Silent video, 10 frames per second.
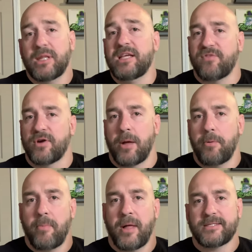at least for a
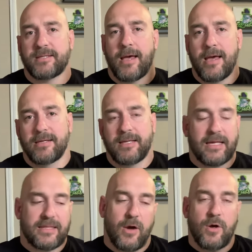couple of months to
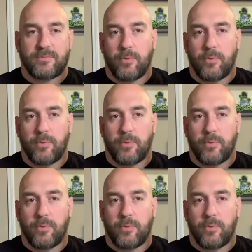get those.